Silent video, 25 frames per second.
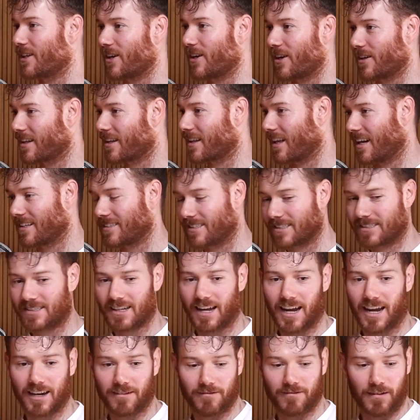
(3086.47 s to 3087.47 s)
The classic
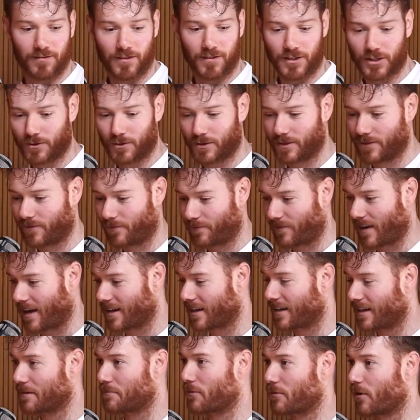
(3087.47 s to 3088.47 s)
saying, revenue is
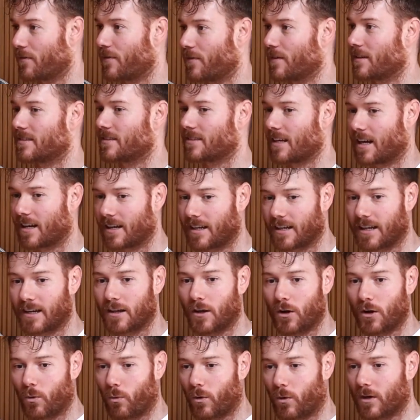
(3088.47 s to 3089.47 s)
vanity, profit is
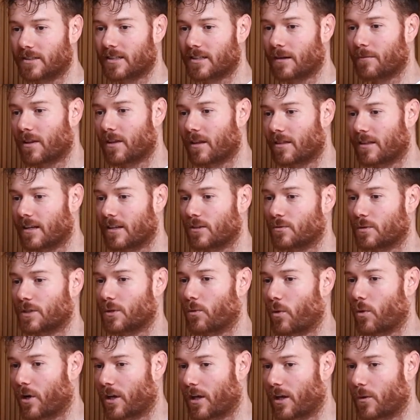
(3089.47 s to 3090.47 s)
sanity. What are some of the things when
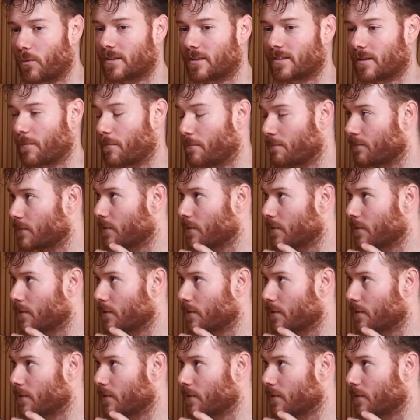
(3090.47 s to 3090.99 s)
you're working with some